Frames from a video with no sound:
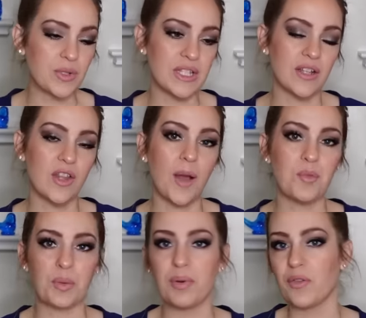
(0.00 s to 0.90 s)
We see a lot
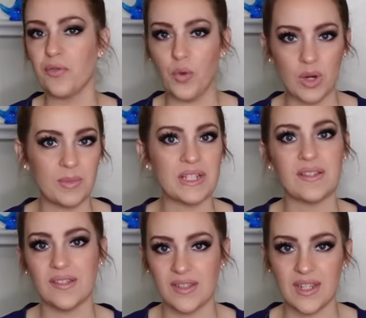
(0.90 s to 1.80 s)
more
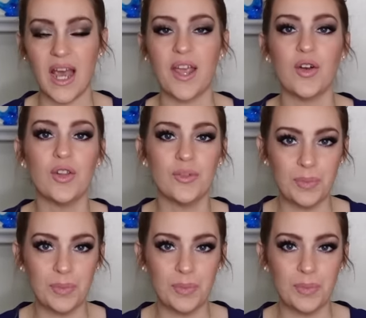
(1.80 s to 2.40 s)
performance style